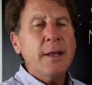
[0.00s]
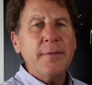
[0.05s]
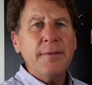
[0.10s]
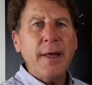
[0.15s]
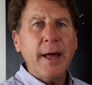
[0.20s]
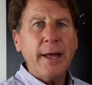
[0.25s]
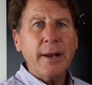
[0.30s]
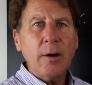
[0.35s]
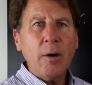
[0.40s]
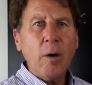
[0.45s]

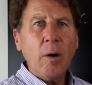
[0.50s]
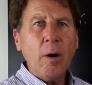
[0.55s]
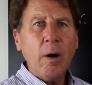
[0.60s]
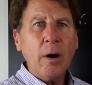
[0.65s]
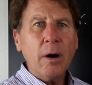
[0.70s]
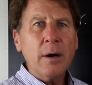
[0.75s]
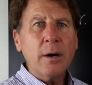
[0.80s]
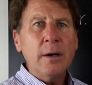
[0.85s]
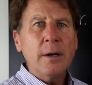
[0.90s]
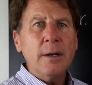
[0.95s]
that
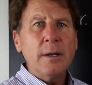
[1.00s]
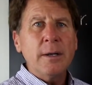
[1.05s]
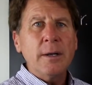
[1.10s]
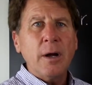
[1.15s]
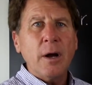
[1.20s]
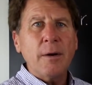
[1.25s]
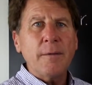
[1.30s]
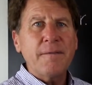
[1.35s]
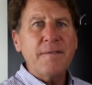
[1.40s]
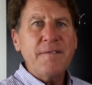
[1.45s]
are
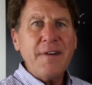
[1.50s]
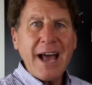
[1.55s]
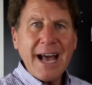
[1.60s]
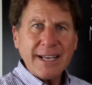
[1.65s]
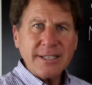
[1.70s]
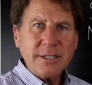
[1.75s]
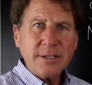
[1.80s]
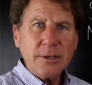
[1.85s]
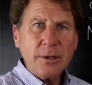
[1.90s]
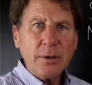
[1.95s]

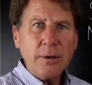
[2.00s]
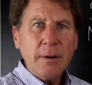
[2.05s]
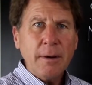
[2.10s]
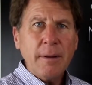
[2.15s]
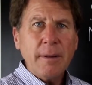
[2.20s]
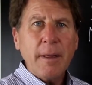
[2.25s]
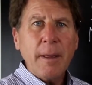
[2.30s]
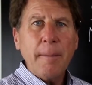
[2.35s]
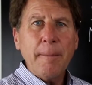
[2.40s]
faster,